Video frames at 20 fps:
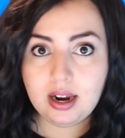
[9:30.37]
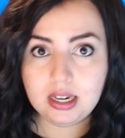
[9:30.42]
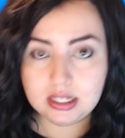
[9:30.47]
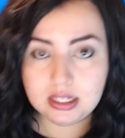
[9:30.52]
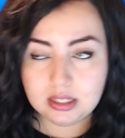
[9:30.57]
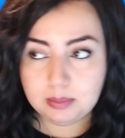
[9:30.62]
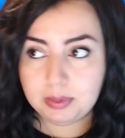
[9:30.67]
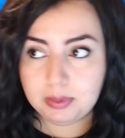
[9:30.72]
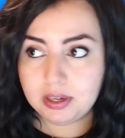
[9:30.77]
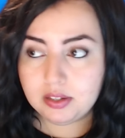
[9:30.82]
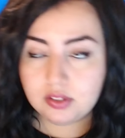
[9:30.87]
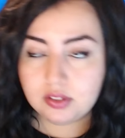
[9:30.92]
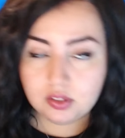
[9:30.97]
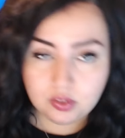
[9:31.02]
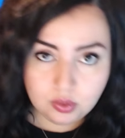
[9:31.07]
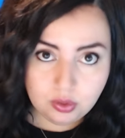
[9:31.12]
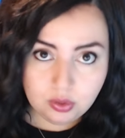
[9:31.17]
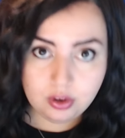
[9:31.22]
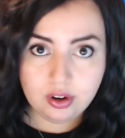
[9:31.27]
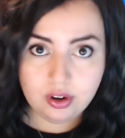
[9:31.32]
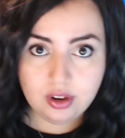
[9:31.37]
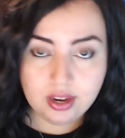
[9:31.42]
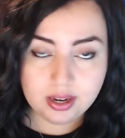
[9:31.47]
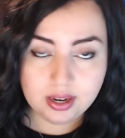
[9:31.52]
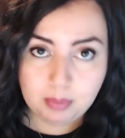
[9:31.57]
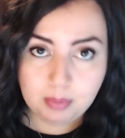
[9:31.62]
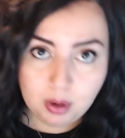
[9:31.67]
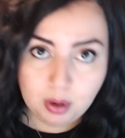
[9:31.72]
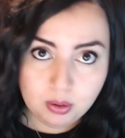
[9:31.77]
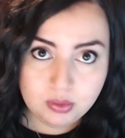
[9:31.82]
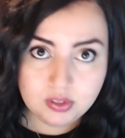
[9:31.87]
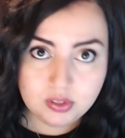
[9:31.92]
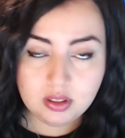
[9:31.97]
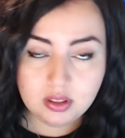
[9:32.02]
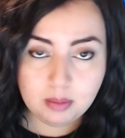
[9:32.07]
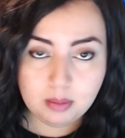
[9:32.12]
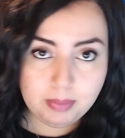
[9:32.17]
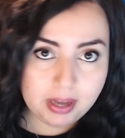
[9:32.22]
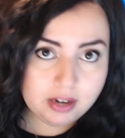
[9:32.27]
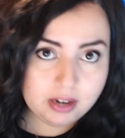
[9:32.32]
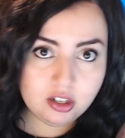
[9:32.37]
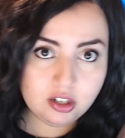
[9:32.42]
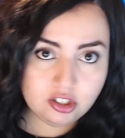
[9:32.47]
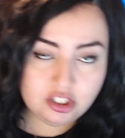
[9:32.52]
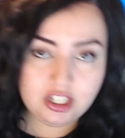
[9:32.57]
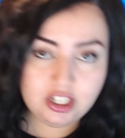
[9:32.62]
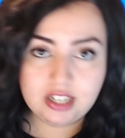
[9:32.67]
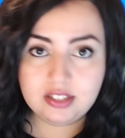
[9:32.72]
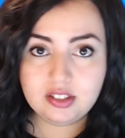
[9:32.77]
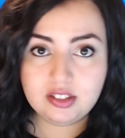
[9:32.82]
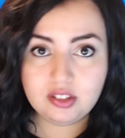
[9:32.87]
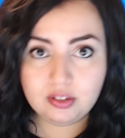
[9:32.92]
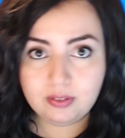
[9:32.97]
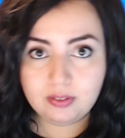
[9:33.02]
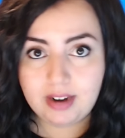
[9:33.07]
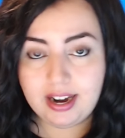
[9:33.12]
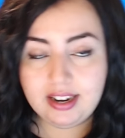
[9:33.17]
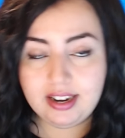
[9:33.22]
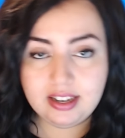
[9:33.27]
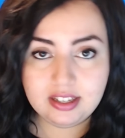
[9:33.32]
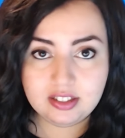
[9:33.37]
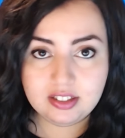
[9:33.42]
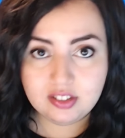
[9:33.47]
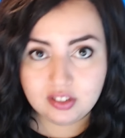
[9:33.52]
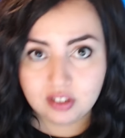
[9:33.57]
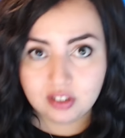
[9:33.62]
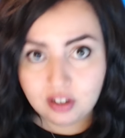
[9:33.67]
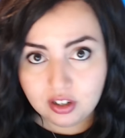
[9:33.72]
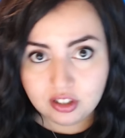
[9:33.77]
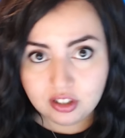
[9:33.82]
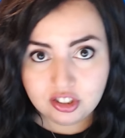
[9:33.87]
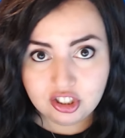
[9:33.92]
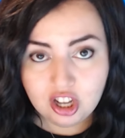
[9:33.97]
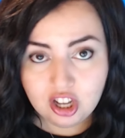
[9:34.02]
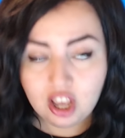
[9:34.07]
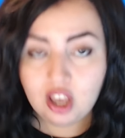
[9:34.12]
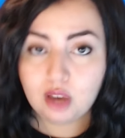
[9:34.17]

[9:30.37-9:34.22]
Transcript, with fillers: It's because the sooner you get it posted, the better your chance to rank in search,